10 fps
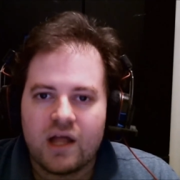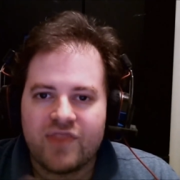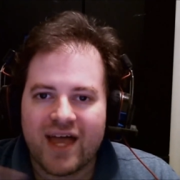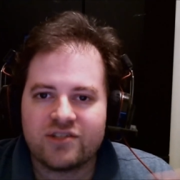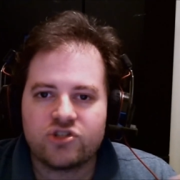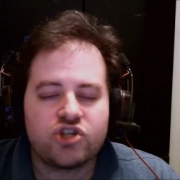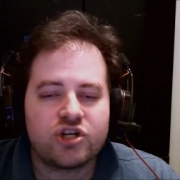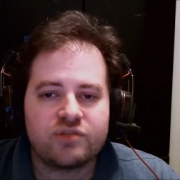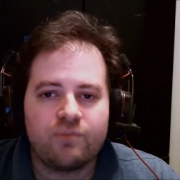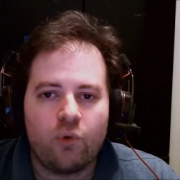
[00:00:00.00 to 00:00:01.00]
That's
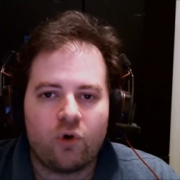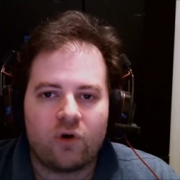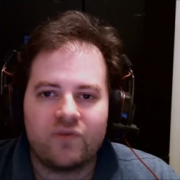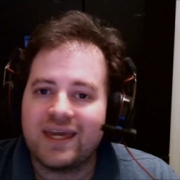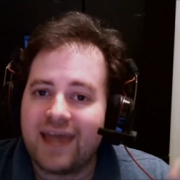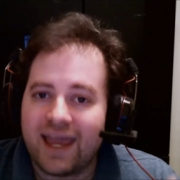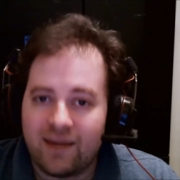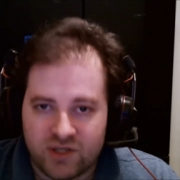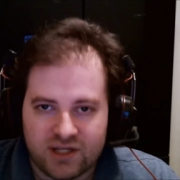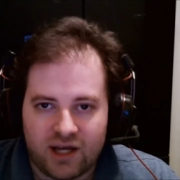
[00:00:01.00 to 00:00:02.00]
just more on the
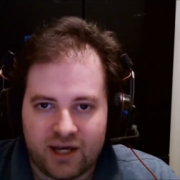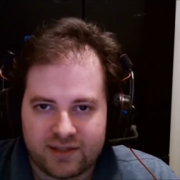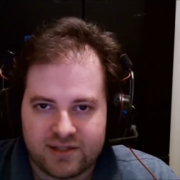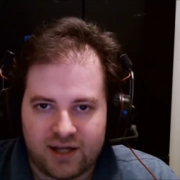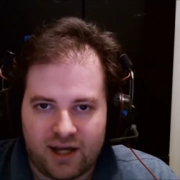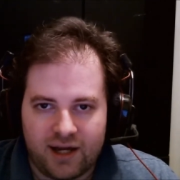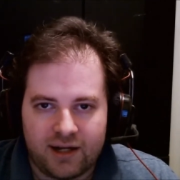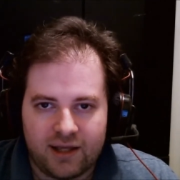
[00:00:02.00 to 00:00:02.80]
game design side.